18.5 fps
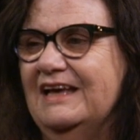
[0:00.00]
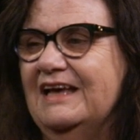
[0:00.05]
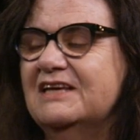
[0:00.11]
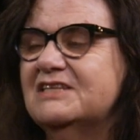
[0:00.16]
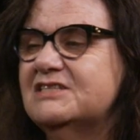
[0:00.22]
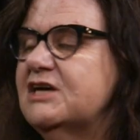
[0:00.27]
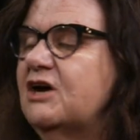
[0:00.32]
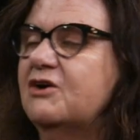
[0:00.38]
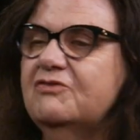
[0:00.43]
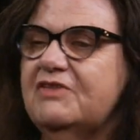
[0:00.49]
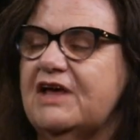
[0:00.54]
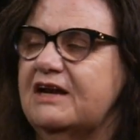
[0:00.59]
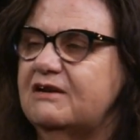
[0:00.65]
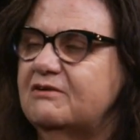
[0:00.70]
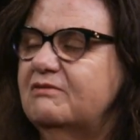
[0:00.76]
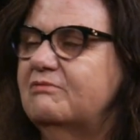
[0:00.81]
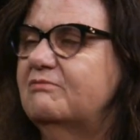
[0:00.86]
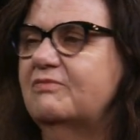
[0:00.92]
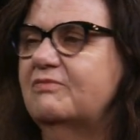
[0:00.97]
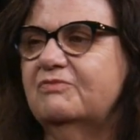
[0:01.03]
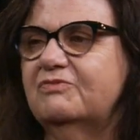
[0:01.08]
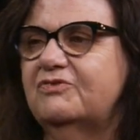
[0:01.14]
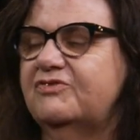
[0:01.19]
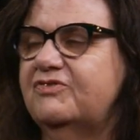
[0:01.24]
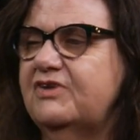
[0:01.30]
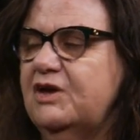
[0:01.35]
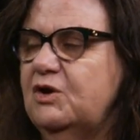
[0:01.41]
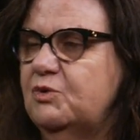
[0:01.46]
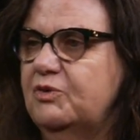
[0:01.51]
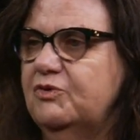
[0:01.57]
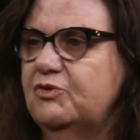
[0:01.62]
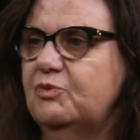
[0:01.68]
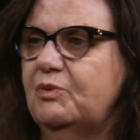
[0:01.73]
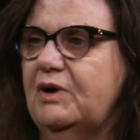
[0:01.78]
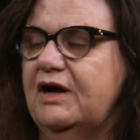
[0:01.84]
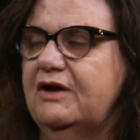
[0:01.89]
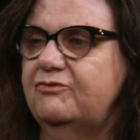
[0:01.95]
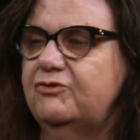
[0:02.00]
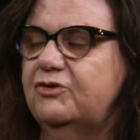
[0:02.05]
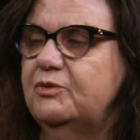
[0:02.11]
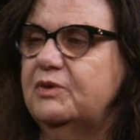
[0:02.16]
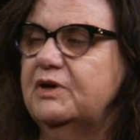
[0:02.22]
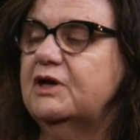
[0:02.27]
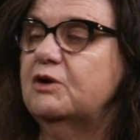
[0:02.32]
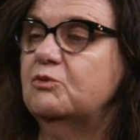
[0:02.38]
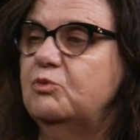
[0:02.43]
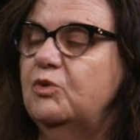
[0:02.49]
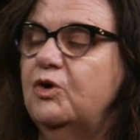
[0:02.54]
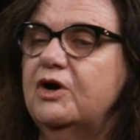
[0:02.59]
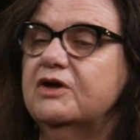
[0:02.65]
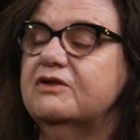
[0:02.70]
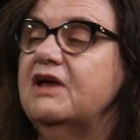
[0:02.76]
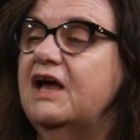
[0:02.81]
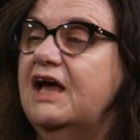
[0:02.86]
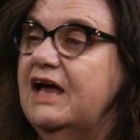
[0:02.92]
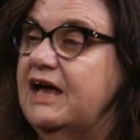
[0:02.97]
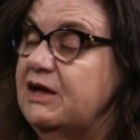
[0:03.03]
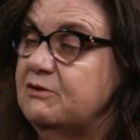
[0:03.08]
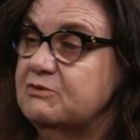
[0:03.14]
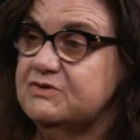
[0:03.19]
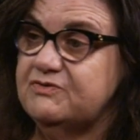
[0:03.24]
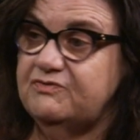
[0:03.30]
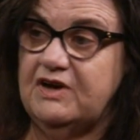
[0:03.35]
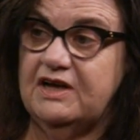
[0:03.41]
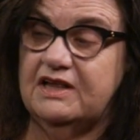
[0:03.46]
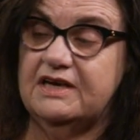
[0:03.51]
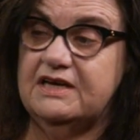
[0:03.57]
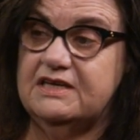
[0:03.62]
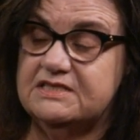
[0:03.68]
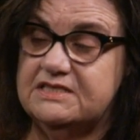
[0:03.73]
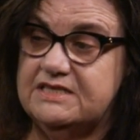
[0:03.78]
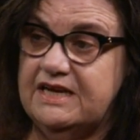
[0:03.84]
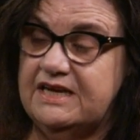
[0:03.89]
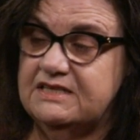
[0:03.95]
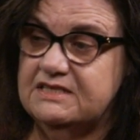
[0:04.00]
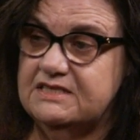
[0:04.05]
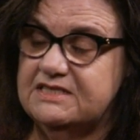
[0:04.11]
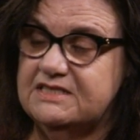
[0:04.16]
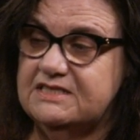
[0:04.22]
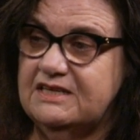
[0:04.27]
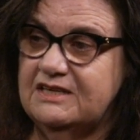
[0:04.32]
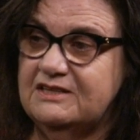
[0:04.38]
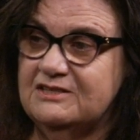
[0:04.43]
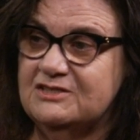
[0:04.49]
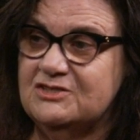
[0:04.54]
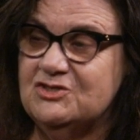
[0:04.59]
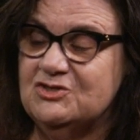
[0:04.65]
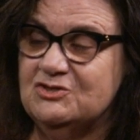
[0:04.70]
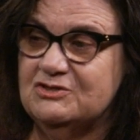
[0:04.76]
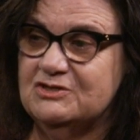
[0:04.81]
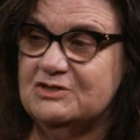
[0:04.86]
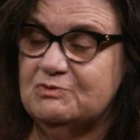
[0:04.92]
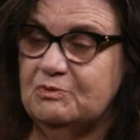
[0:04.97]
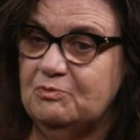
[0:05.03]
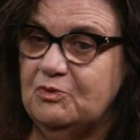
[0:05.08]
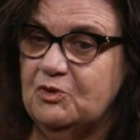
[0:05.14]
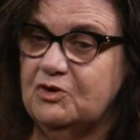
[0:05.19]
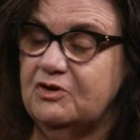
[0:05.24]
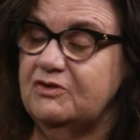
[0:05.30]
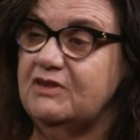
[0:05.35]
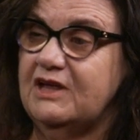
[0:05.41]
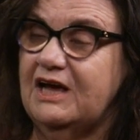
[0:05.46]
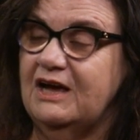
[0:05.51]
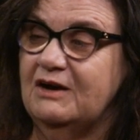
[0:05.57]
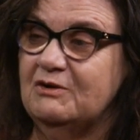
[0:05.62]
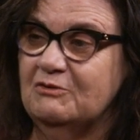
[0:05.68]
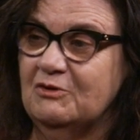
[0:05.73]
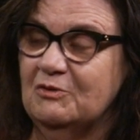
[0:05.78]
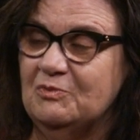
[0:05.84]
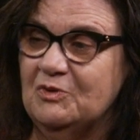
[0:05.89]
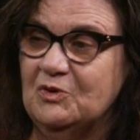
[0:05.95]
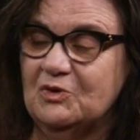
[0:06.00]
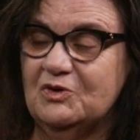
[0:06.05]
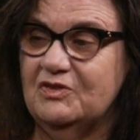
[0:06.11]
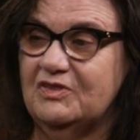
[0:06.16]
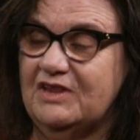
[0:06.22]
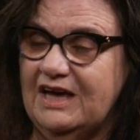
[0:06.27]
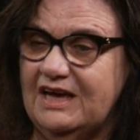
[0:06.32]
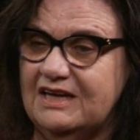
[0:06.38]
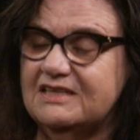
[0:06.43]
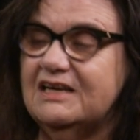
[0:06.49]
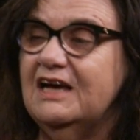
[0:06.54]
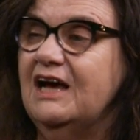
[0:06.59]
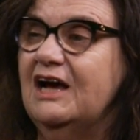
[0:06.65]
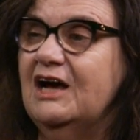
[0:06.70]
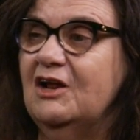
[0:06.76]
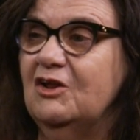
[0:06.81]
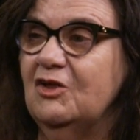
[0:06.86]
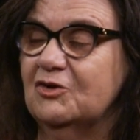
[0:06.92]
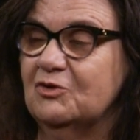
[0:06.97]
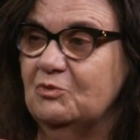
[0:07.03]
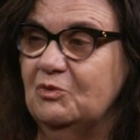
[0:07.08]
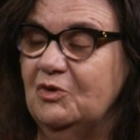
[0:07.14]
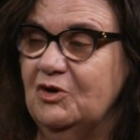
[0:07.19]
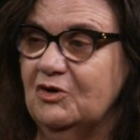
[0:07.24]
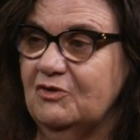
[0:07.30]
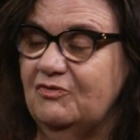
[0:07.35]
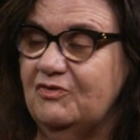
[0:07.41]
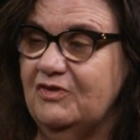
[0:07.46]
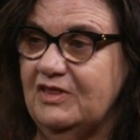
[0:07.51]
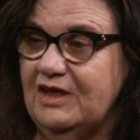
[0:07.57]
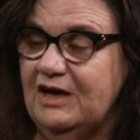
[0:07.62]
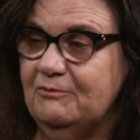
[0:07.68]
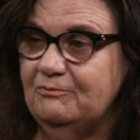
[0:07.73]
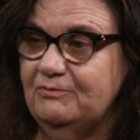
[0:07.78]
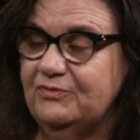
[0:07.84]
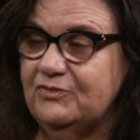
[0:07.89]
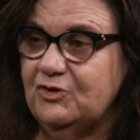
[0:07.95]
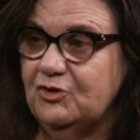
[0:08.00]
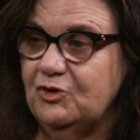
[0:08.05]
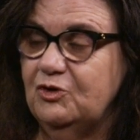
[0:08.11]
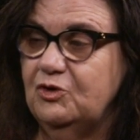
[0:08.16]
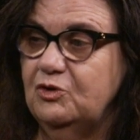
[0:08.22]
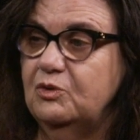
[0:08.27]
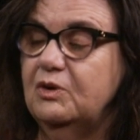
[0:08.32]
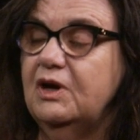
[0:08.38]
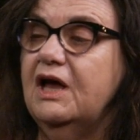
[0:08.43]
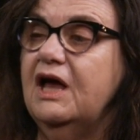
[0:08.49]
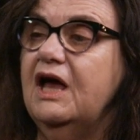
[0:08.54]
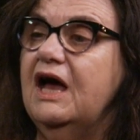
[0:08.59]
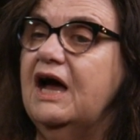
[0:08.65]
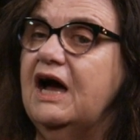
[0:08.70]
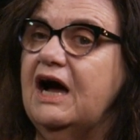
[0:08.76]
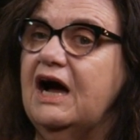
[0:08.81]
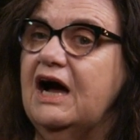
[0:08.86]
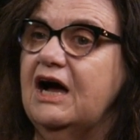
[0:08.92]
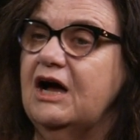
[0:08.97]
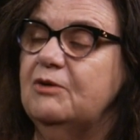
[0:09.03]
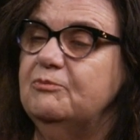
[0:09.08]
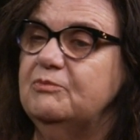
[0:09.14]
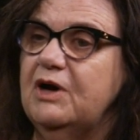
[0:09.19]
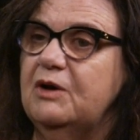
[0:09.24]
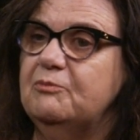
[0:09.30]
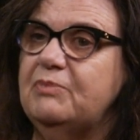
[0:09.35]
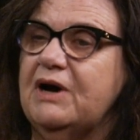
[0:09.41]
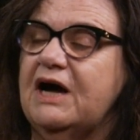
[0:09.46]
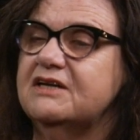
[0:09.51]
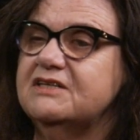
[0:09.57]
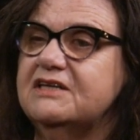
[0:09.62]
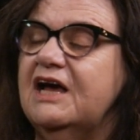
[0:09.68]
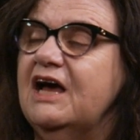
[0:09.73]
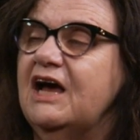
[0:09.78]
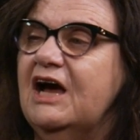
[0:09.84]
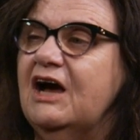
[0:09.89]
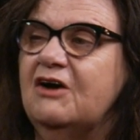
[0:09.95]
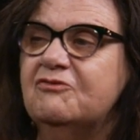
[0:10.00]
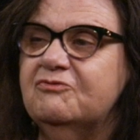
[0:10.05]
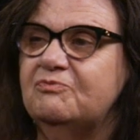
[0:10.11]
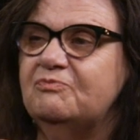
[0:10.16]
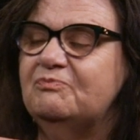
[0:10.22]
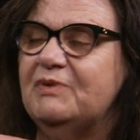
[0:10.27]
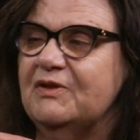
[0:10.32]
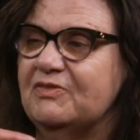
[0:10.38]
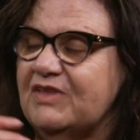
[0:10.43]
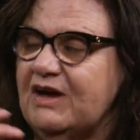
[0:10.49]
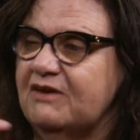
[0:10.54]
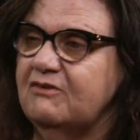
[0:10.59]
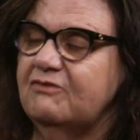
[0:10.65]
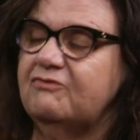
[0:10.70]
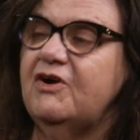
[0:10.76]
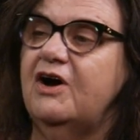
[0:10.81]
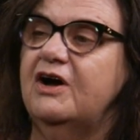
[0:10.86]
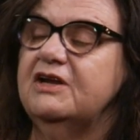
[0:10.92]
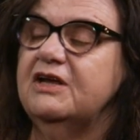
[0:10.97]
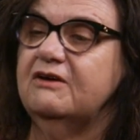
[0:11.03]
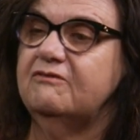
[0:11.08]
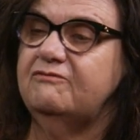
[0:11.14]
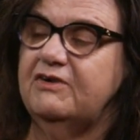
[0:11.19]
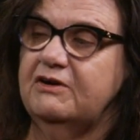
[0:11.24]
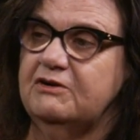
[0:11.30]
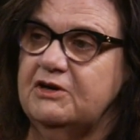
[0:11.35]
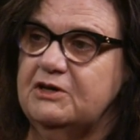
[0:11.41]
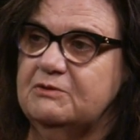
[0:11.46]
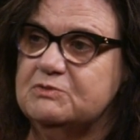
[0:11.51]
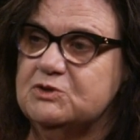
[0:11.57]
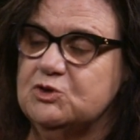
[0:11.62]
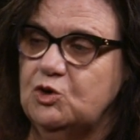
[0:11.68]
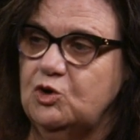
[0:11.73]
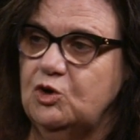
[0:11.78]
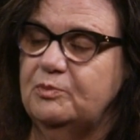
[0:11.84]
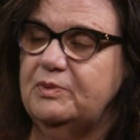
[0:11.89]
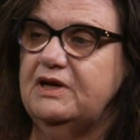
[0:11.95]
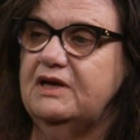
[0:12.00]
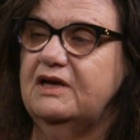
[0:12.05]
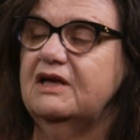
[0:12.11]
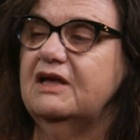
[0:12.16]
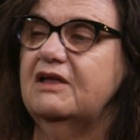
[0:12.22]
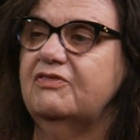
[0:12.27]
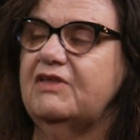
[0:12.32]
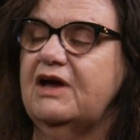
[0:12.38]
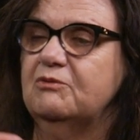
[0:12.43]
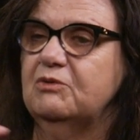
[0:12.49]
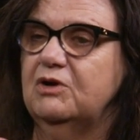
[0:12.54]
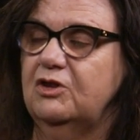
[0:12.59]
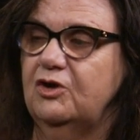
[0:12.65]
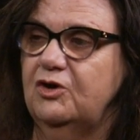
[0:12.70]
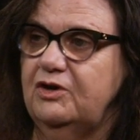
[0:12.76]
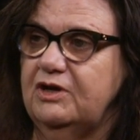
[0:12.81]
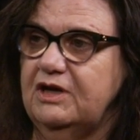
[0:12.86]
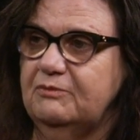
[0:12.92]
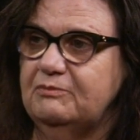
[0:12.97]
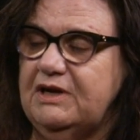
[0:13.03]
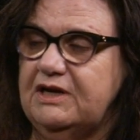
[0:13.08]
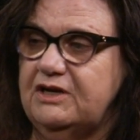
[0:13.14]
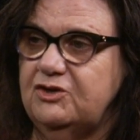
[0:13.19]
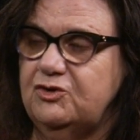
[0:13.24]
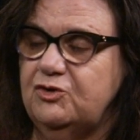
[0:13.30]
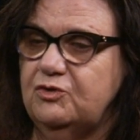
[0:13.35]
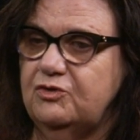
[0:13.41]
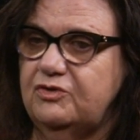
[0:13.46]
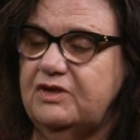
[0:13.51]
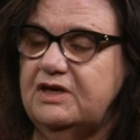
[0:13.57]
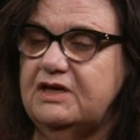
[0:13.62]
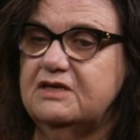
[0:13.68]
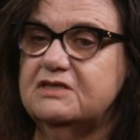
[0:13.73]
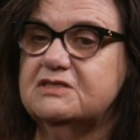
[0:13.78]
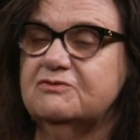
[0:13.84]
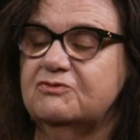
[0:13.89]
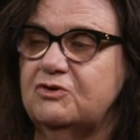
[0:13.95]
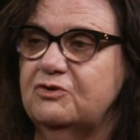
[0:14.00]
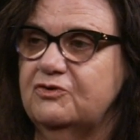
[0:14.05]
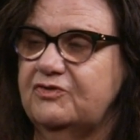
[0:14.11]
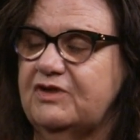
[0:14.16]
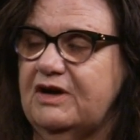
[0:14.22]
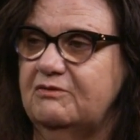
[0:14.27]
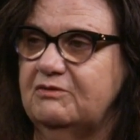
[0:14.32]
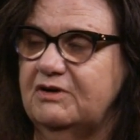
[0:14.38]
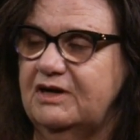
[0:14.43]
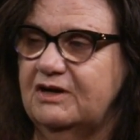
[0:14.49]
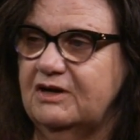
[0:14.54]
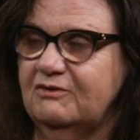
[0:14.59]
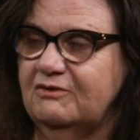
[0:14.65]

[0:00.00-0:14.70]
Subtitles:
So that sequence way of doing it worked. It was fairly intense. The students reported that. A lot of work for them too. But they were finding it very absorbing. They were learning many new things. Of course, they were